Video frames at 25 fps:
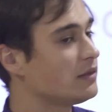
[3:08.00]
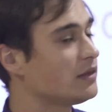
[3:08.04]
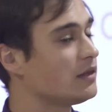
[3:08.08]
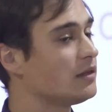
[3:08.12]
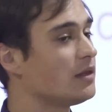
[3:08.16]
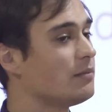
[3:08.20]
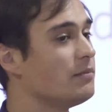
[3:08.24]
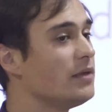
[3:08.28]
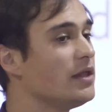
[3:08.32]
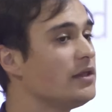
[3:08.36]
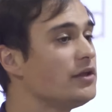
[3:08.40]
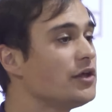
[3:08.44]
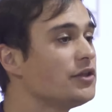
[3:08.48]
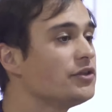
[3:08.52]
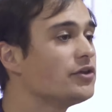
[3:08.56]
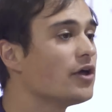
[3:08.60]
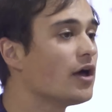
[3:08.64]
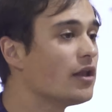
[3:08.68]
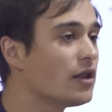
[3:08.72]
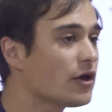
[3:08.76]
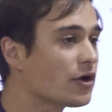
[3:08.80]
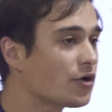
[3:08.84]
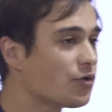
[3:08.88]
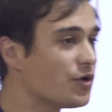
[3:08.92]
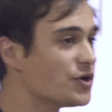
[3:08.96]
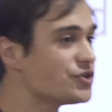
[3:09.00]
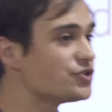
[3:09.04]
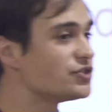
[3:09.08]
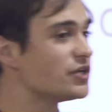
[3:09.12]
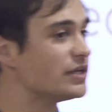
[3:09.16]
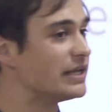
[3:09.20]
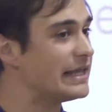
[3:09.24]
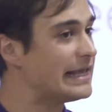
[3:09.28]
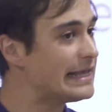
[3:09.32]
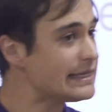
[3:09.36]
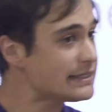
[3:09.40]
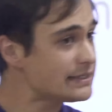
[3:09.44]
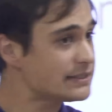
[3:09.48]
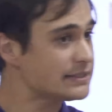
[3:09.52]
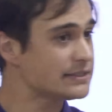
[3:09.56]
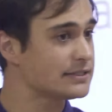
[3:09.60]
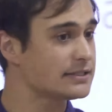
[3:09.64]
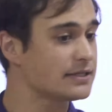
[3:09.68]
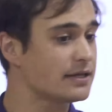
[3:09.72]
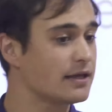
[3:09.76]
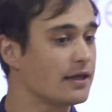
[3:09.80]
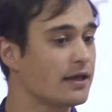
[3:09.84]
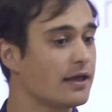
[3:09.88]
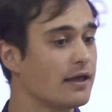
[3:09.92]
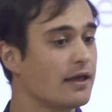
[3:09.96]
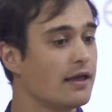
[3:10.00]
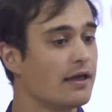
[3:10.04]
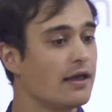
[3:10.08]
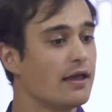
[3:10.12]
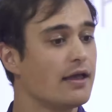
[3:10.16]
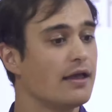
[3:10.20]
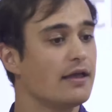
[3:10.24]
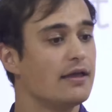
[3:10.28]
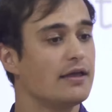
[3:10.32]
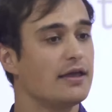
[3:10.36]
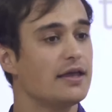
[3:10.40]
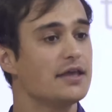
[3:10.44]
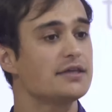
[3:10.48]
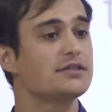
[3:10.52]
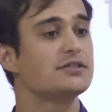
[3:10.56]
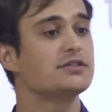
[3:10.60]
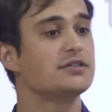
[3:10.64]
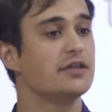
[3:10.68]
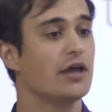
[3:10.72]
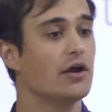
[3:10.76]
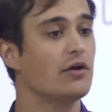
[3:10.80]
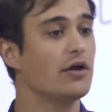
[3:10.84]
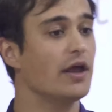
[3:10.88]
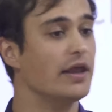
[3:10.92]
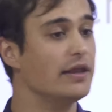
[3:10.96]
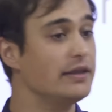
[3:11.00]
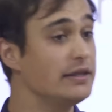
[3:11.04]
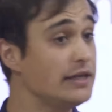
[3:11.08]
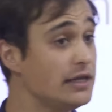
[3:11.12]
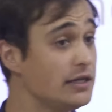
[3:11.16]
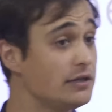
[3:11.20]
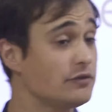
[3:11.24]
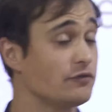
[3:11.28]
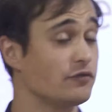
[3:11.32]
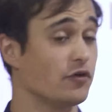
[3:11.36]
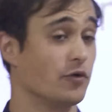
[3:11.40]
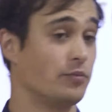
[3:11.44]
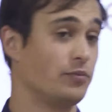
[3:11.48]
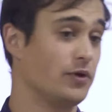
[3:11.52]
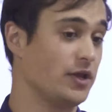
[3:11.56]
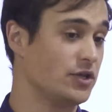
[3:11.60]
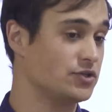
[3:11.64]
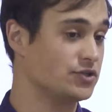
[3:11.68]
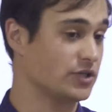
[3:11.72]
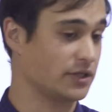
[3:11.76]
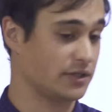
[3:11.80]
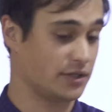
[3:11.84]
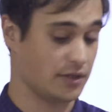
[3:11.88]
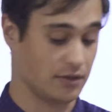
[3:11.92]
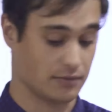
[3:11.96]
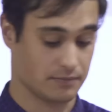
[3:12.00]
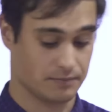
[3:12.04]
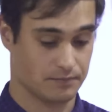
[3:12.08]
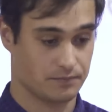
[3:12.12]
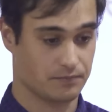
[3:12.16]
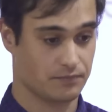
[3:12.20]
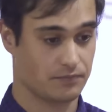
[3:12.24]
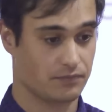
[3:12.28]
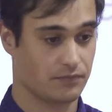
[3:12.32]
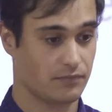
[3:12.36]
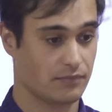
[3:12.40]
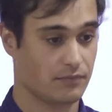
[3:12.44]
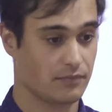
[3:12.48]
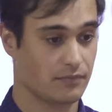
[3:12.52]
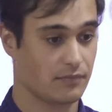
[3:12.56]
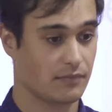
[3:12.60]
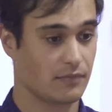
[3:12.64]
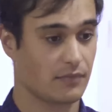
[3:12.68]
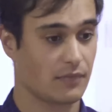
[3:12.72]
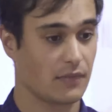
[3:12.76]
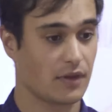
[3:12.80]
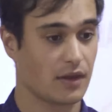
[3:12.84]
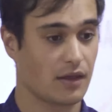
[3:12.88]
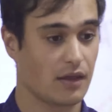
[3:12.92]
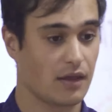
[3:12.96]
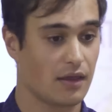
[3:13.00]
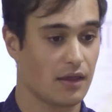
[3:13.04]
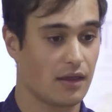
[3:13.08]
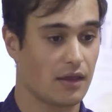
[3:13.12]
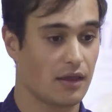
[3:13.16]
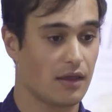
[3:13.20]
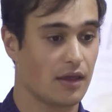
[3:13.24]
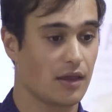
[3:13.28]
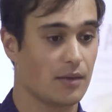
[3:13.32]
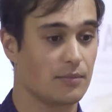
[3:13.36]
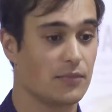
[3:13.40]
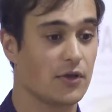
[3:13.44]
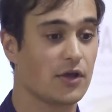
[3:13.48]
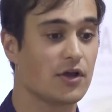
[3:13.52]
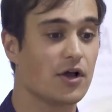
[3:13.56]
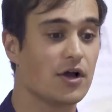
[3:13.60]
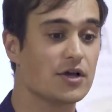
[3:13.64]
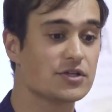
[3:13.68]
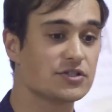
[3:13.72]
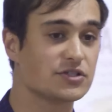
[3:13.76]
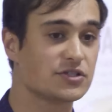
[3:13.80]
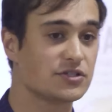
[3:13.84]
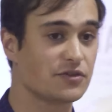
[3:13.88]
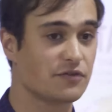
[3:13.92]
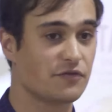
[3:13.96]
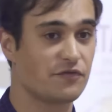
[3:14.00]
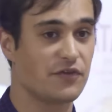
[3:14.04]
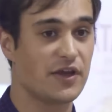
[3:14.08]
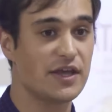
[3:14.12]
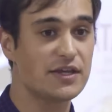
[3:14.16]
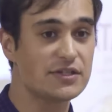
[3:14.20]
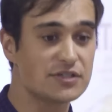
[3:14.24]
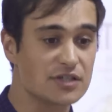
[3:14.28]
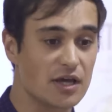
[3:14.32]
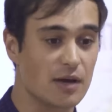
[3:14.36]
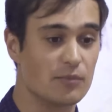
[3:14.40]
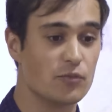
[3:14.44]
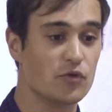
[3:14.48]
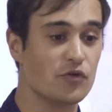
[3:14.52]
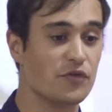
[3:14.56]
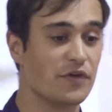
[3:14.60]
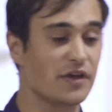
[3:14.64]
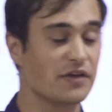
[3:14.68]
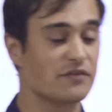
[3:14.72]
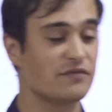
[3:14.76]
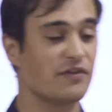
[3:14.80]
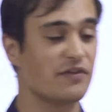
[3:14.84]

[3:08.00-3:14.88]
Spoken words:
the million-dollar question is there a need for projecting? Because things are moving